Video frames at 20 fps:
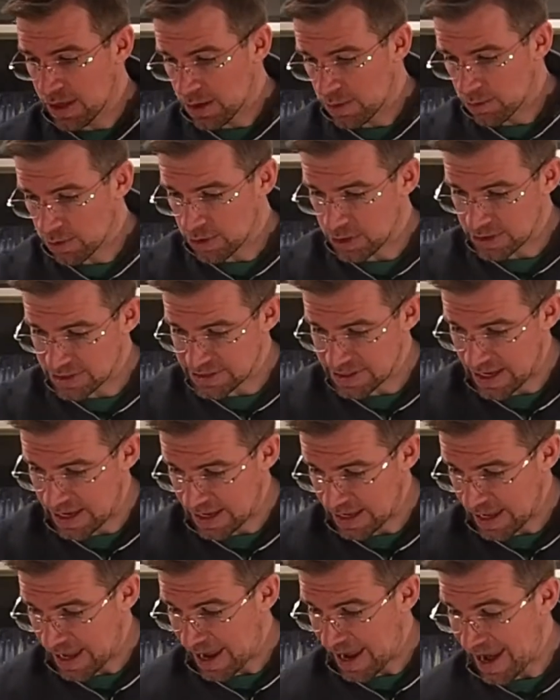We're going to
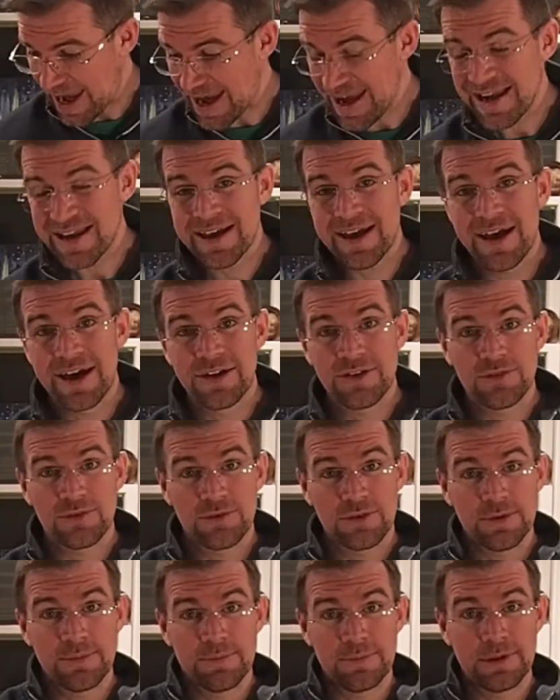take
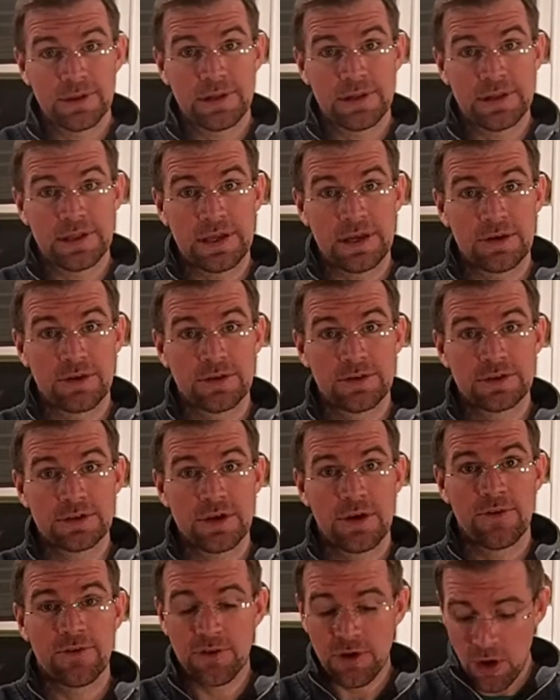800 milliliters
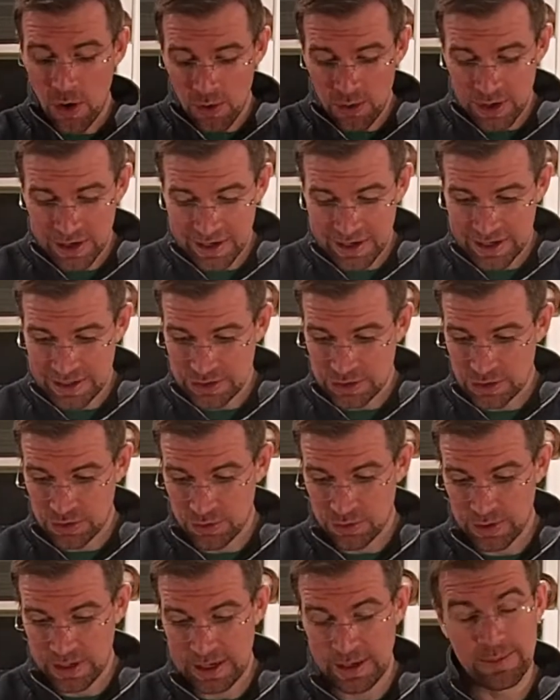of coconut
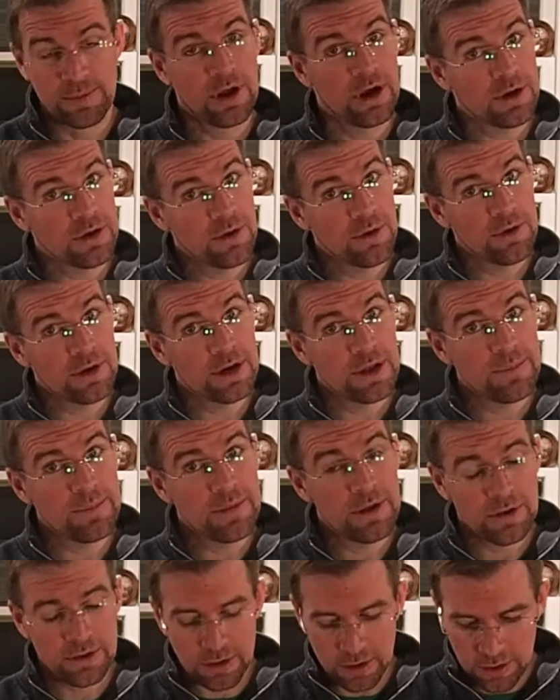cream, not coconut
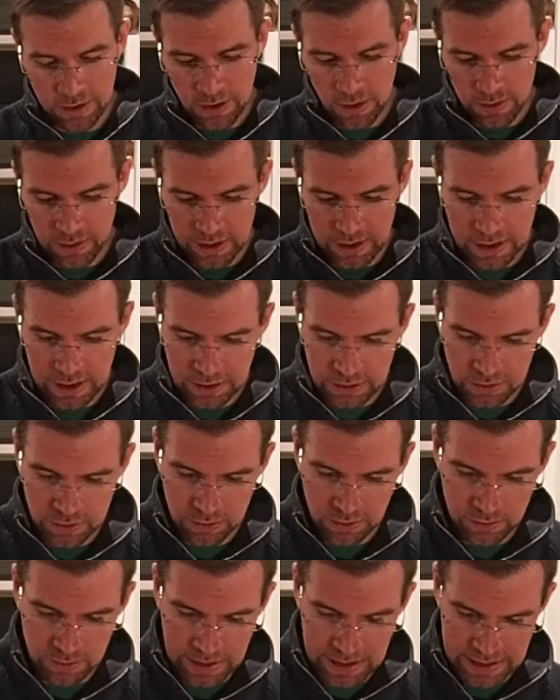milk, coconut
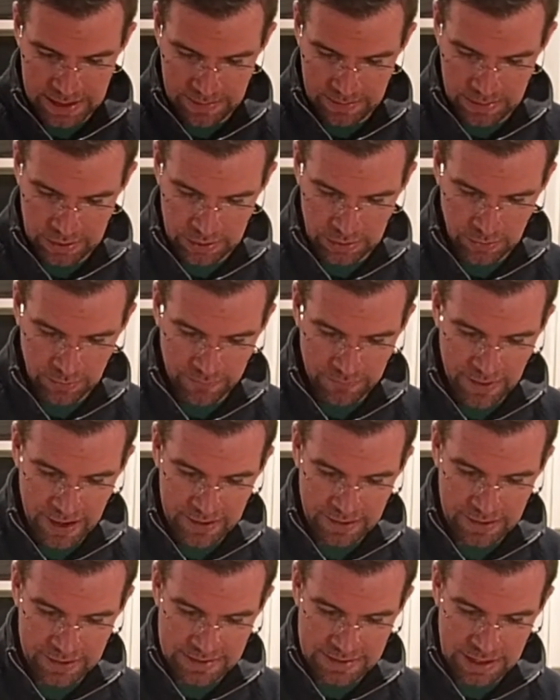cream. You'll
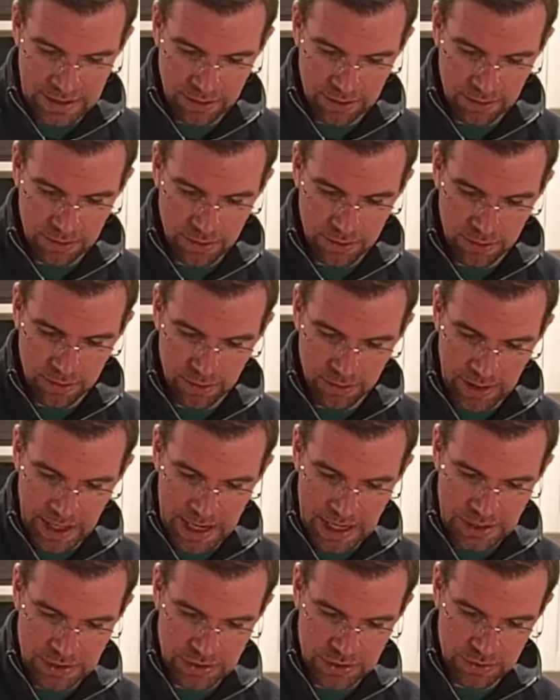find this at your local
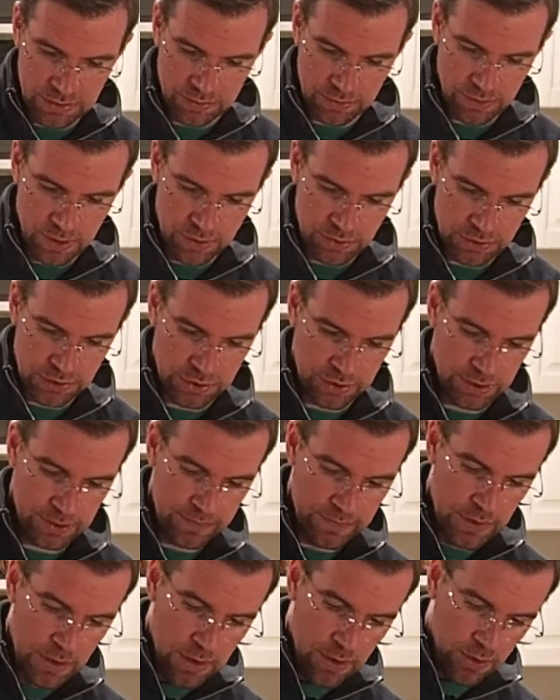Asian grocer
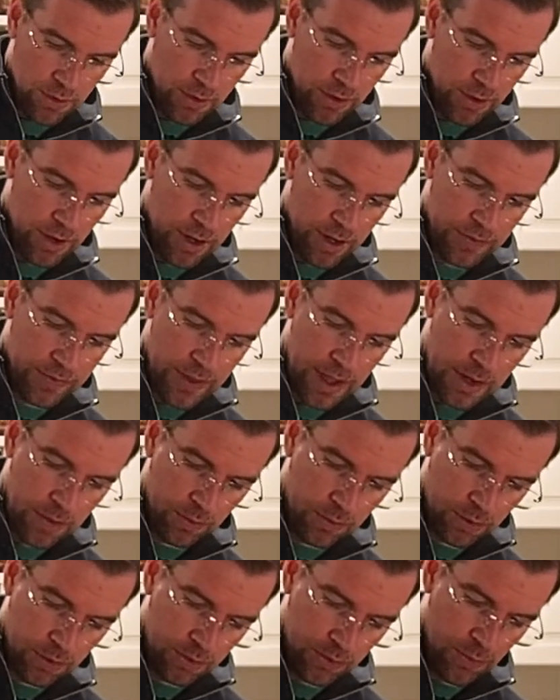or on that
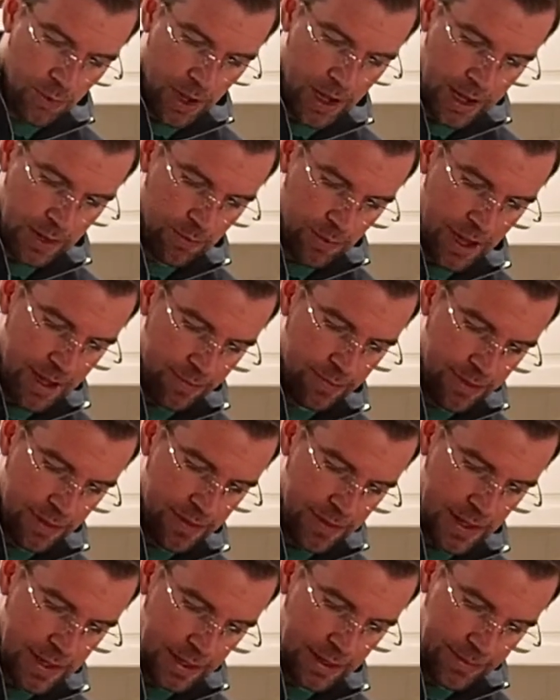World Wide Web
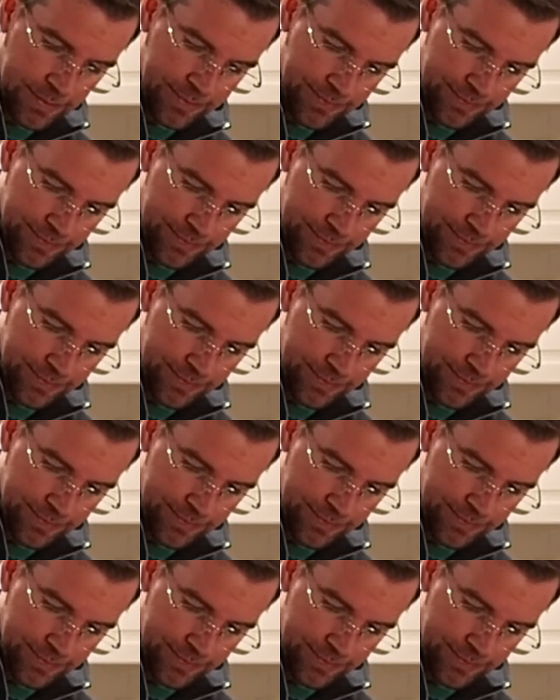thing.